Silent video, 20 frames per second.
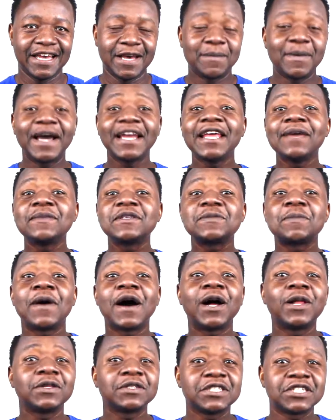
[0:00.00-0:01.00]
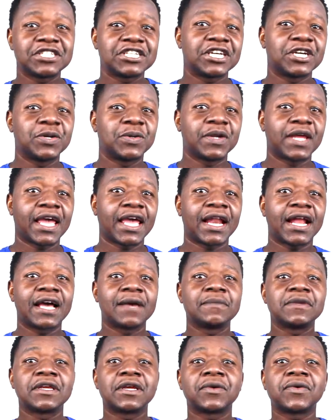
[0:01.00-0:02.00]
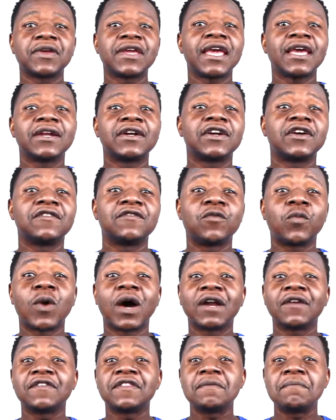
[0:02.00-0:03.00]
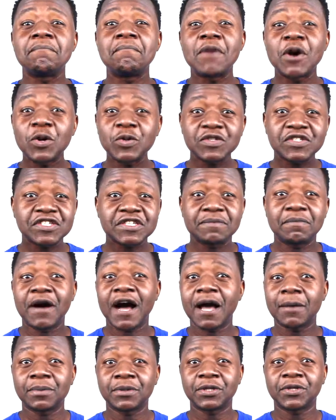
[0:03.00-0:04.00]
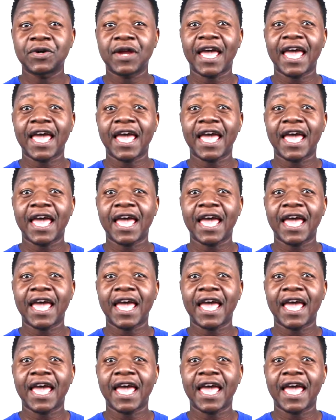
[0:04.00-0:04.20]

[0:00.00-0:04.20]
My name is Paulo Deschon, and I'm the creator of one of the most popular